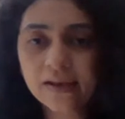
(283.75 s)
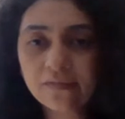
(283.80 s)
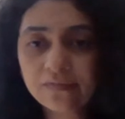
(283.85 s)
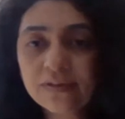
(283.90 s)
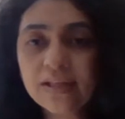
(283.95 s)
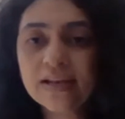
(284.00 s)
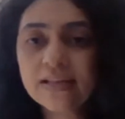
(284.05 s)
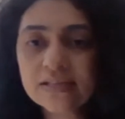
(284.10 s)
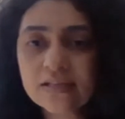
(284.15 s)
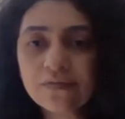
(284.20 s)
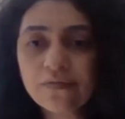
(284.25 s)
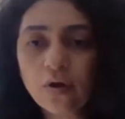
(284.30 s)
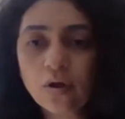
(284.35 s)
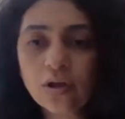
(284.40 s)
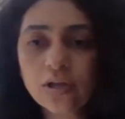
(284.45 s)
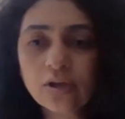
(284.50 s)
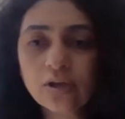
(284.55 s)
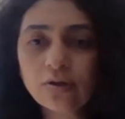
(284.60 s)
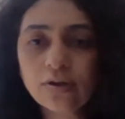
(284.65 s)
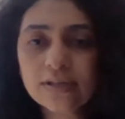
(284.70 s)
If there is a
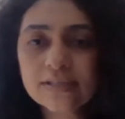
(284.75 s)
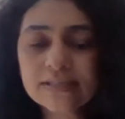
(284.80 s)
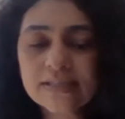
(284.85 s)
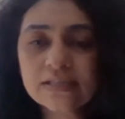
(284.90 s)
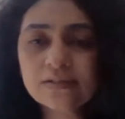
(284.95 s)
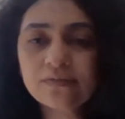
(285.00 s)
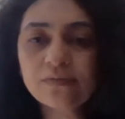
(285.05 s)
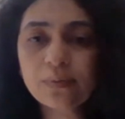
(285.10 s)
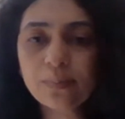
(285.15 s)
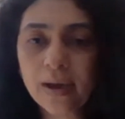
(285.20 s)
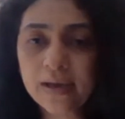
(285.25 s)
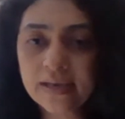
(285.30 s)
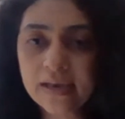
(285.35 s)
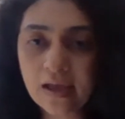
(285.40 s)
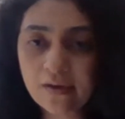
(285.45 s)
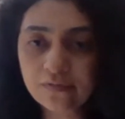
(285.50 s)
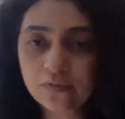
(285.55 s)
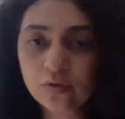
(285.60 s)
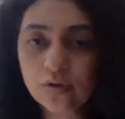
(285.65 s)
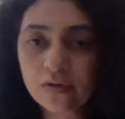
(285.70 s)
follicular cyst, we might
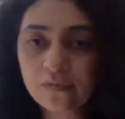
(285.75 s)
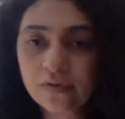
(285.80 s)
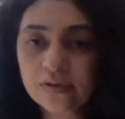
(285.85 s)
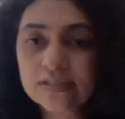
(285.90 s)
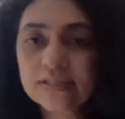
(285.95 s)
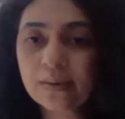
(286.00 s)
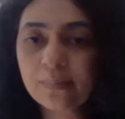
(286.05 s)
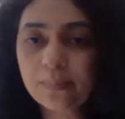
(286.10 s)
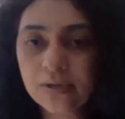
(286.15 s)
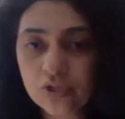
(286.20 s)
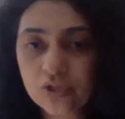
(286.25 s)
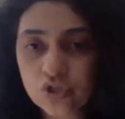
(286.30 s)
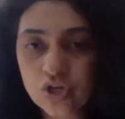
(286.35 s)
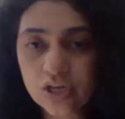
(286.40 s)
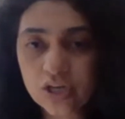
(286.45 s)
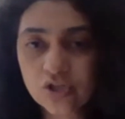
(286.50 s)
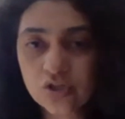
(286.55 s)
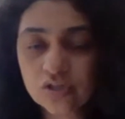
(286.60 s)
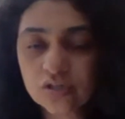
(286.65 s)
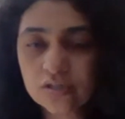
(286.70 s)
have to give her some
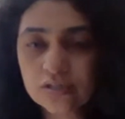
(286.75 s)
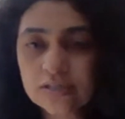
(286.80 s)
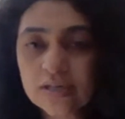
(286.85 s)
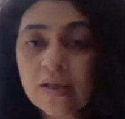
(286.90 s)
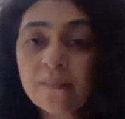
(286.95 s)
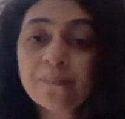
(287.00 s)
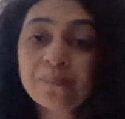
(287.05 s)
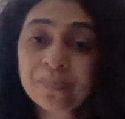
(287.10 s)
injections,